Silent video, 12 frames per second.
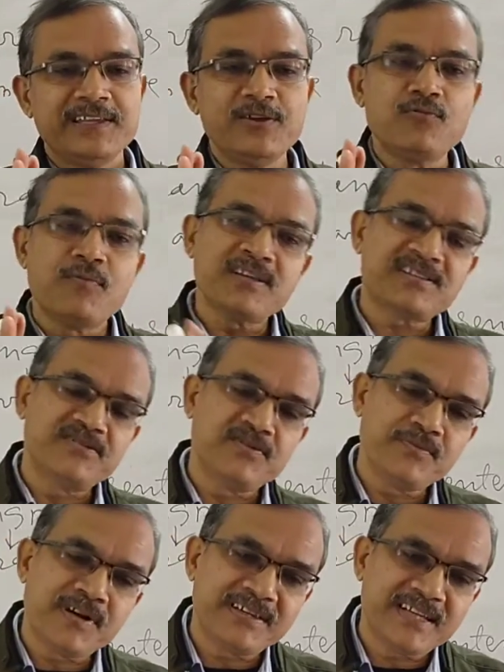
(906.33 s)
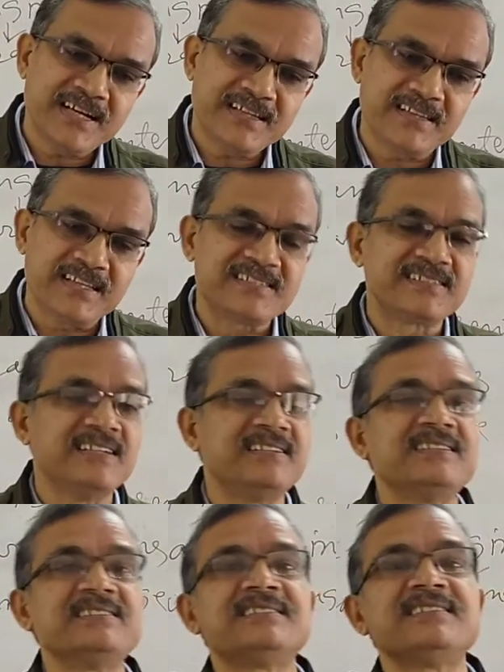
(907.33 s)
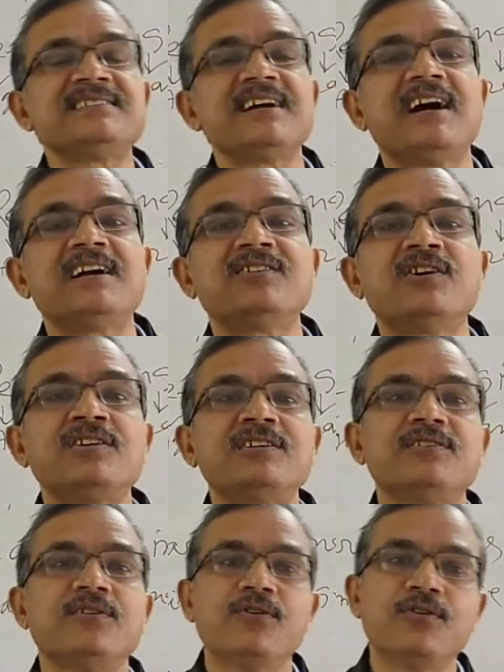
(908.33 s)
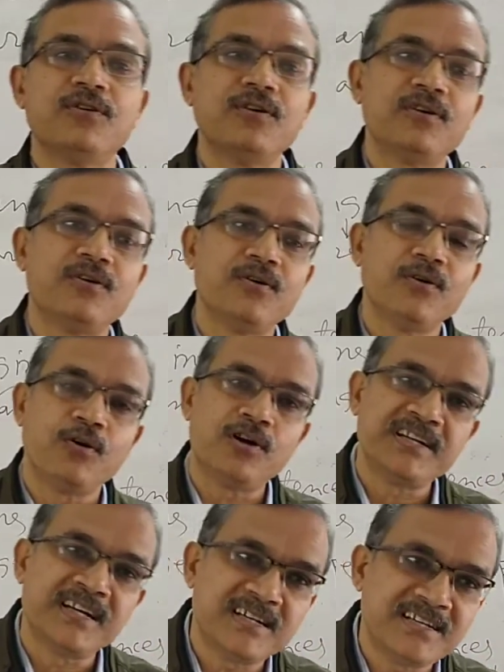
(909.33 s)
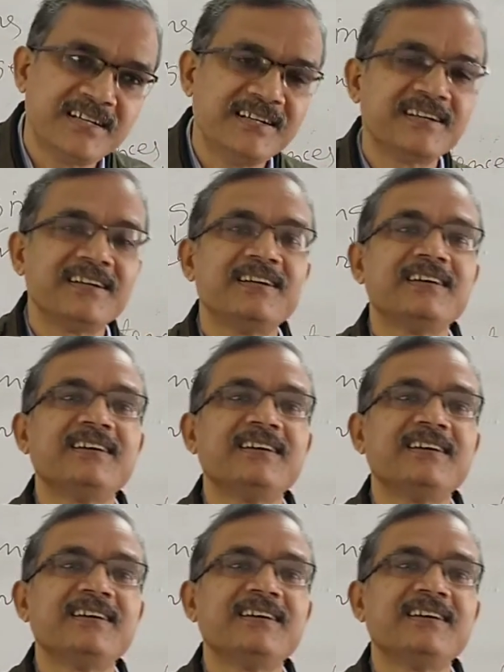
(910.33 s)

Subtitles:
You must remember that these sentences are not ordered